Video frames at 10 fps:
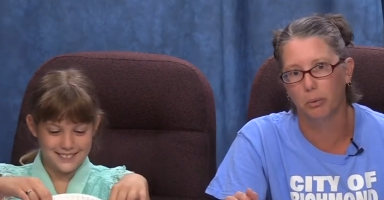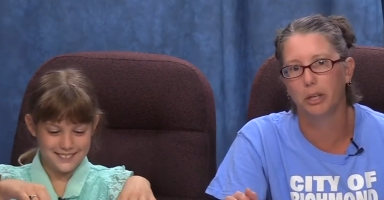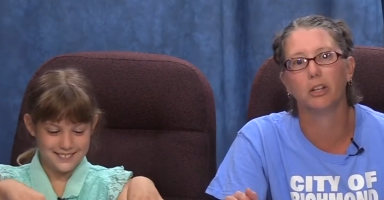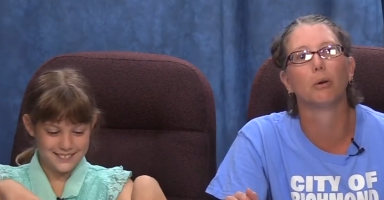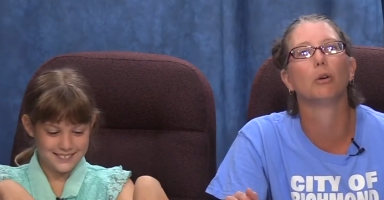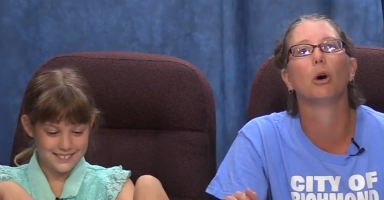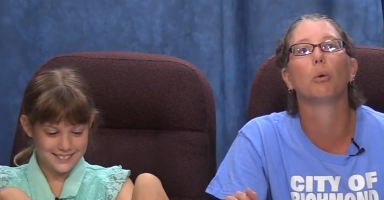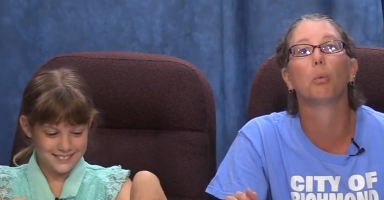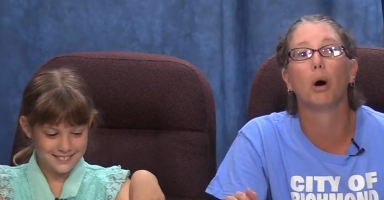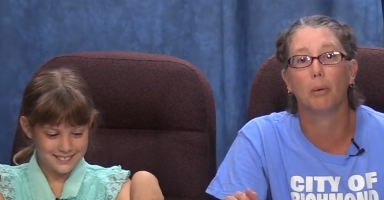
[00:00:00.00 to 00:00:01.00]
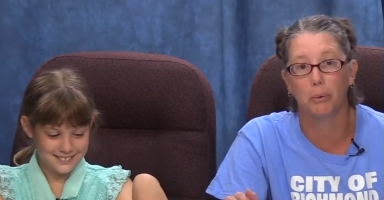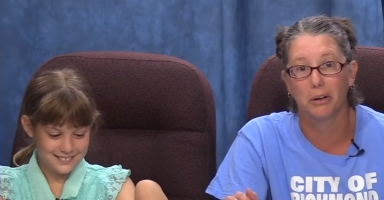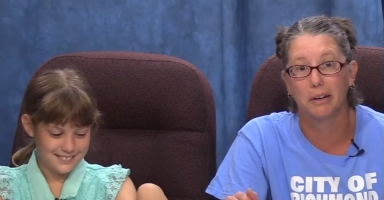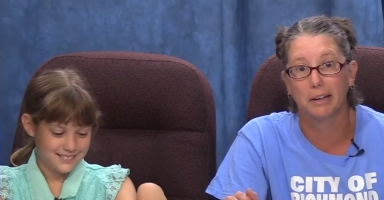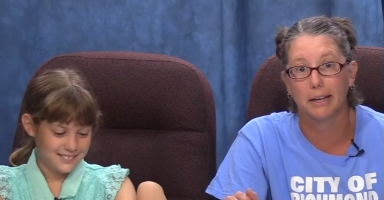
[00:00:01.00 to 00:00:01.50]
Speaker 1: we don't know what we're
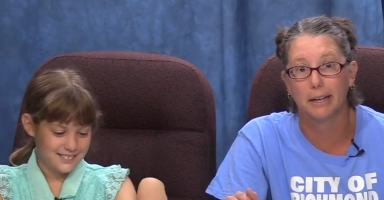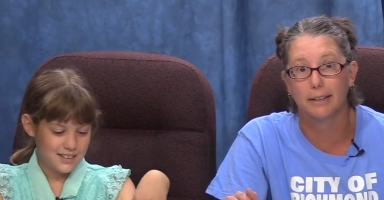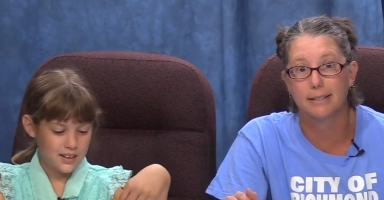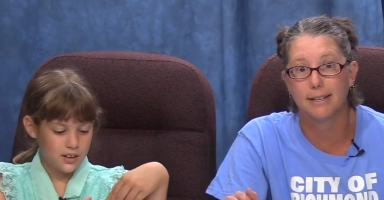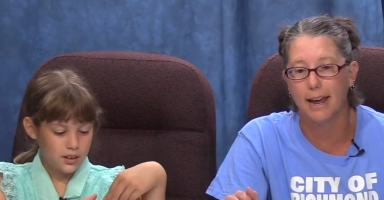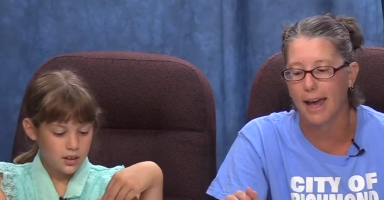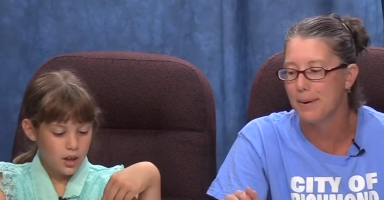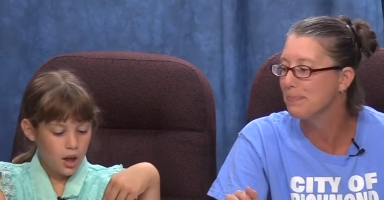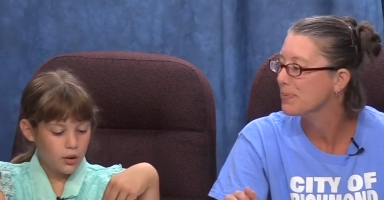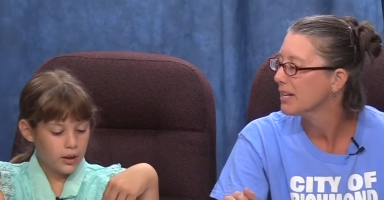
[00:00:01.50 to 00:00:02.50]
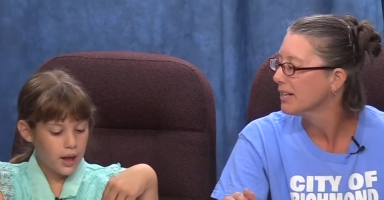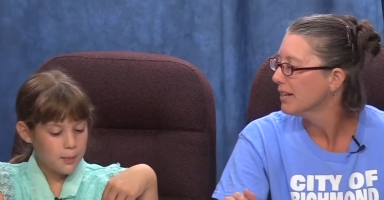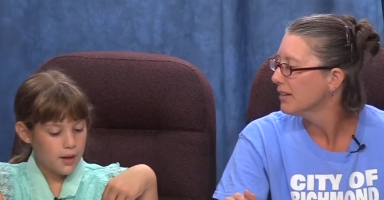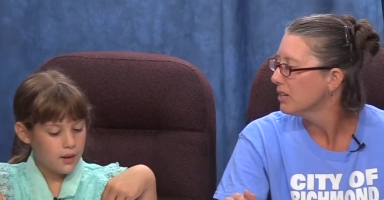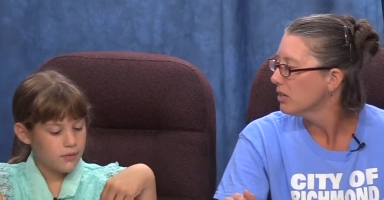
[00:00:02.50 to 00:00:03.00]
going to get today.
Speaker 2: Okay,
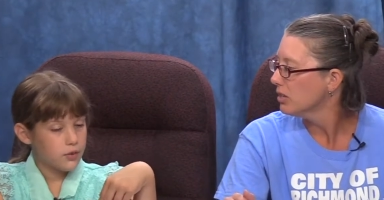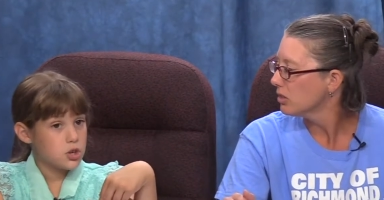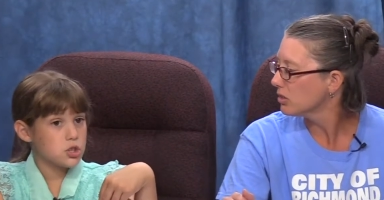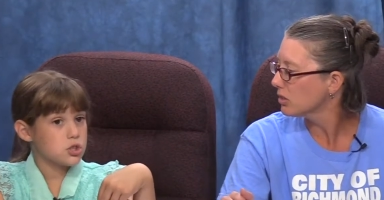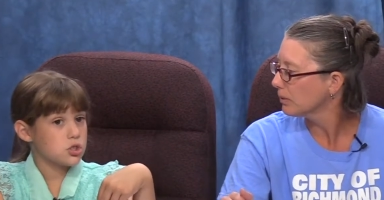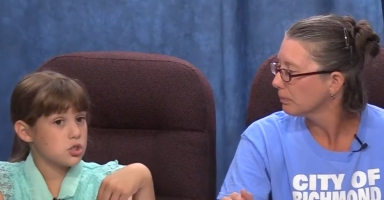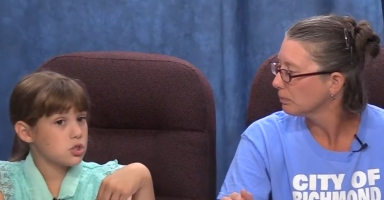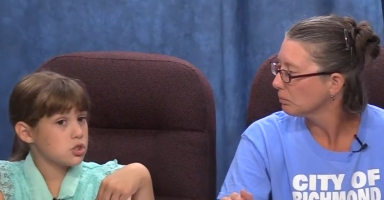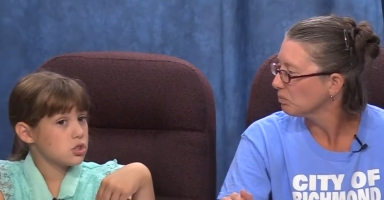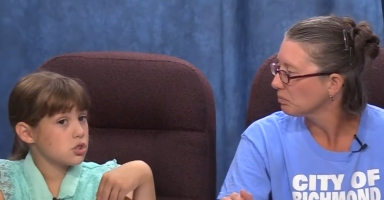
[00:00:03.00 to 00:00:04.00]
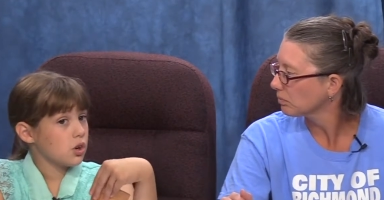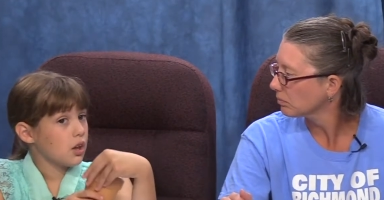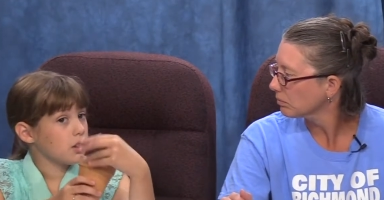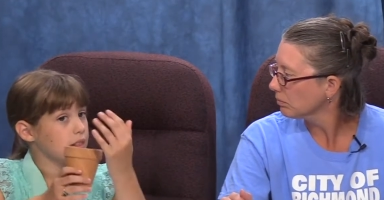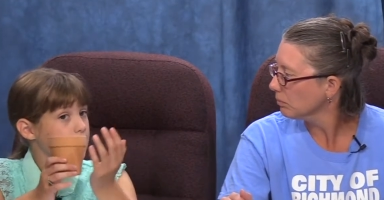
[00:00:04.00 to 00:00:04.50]
but first,
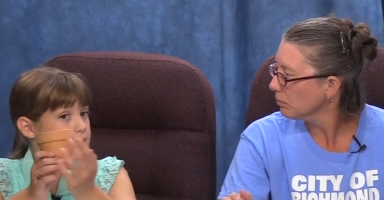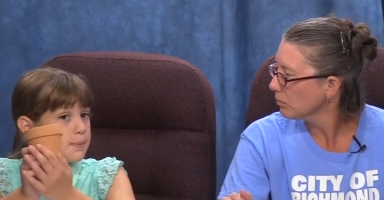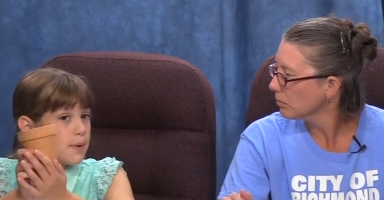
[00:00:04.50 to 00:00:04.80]
let's